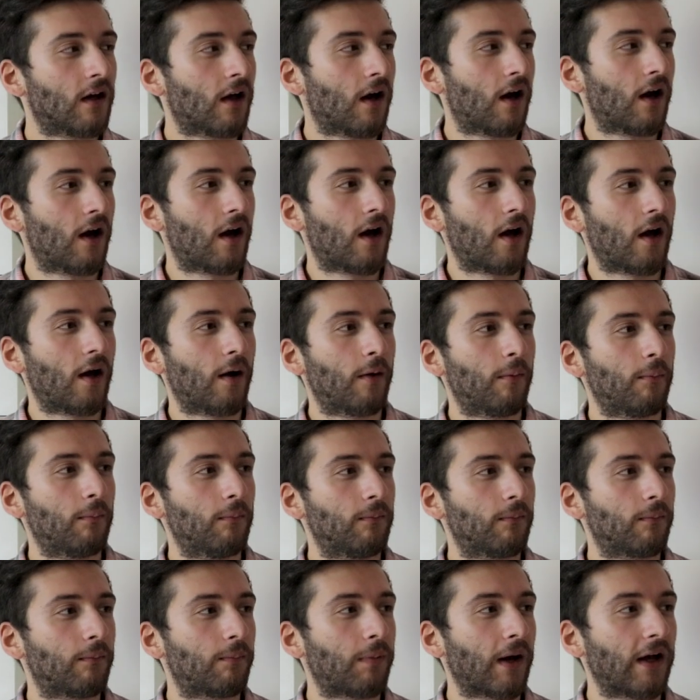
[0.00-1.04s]

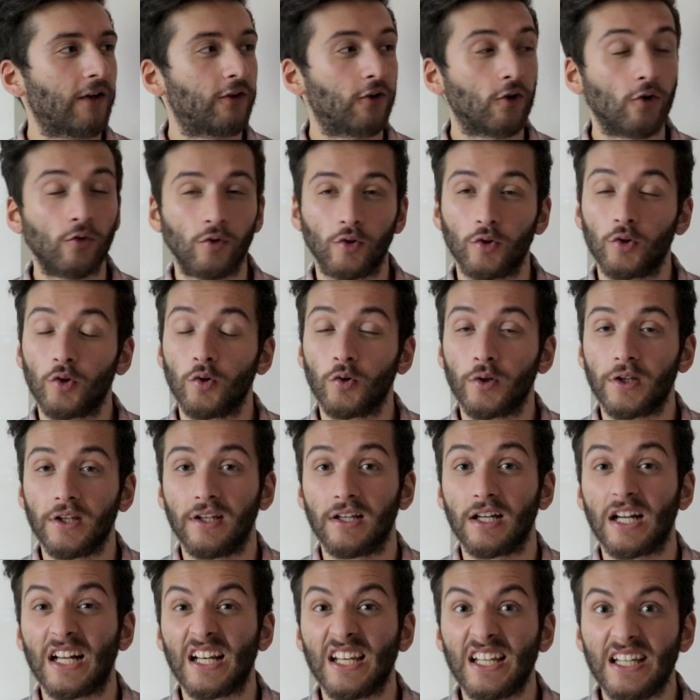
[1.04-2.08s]
um, by doing the cooking
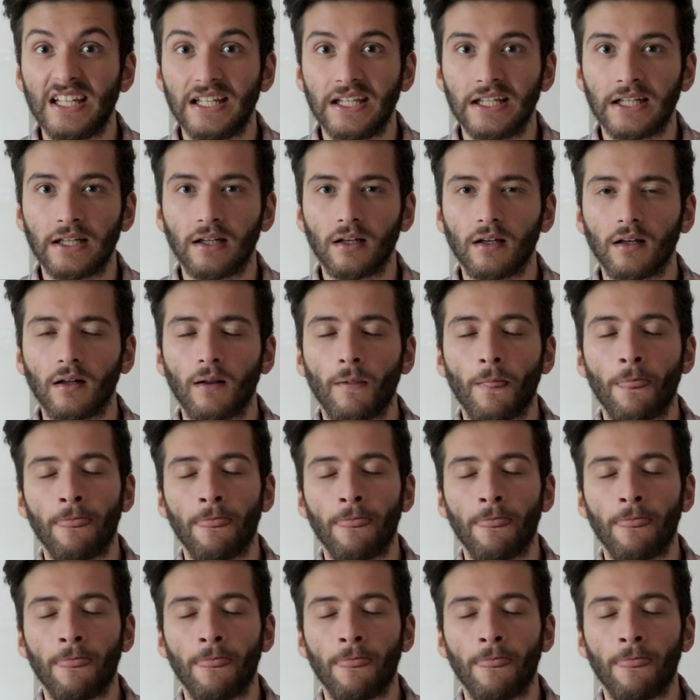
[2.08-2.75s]
and cleaning.